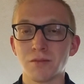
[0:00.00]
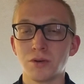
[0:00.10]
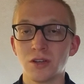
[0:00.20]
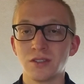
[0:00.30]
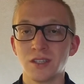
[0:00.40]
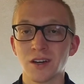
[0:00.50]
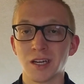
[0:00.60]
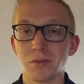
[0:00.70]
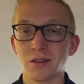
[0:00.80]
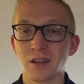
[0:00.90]
and POC are
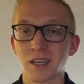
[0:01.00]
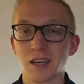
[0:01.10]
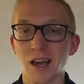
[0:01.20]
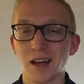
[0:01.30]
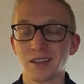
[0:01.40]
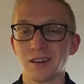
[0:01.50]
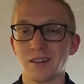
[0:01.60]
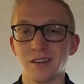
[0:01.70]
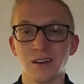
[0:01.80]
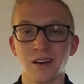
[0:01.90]
going to be looking at
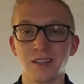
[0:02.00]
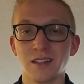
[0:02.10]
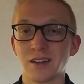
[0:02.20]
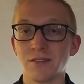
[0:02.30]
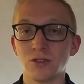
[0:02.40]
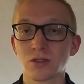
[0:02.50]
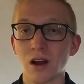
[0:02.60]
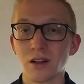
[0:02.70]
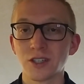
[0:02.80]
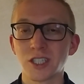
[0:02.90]
to either give you
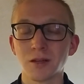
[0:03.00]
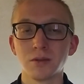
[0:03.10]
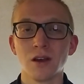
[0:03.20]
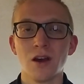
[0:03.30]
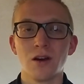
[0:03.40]
scholarships